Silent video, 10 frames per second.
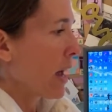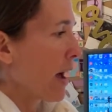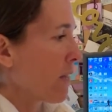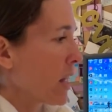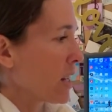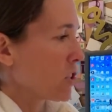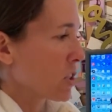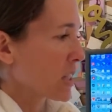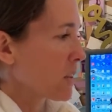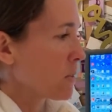and then it
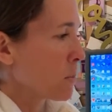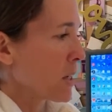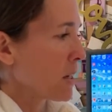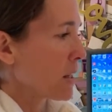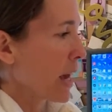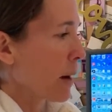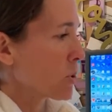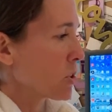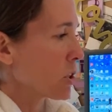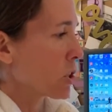just gives me the
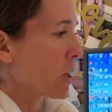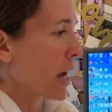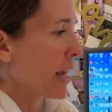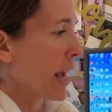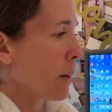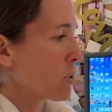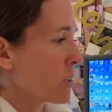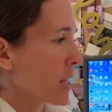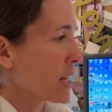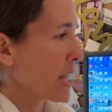option to turn on captions.
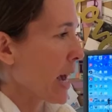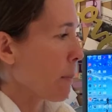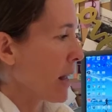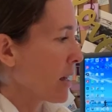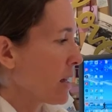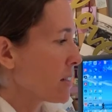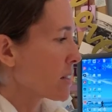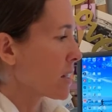I tap on it,